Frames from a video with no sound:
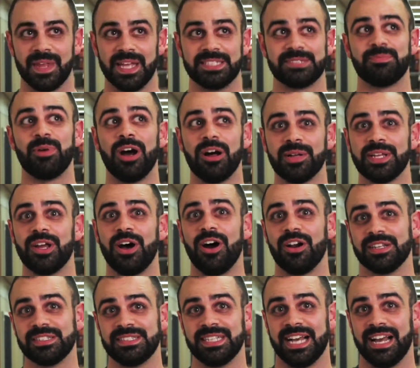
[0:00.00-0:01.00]
it's probably the
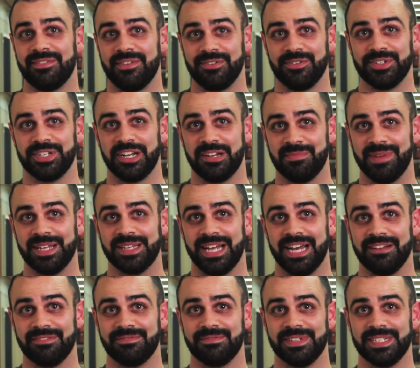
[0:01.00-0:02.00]
hardest thing I've ever done in my
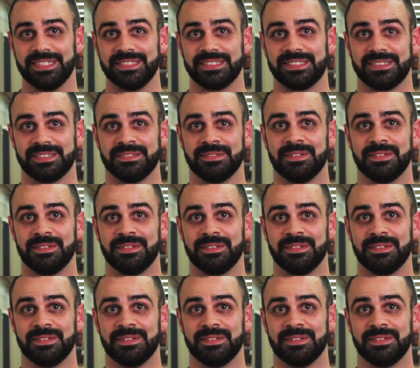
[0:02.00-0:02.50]
life, is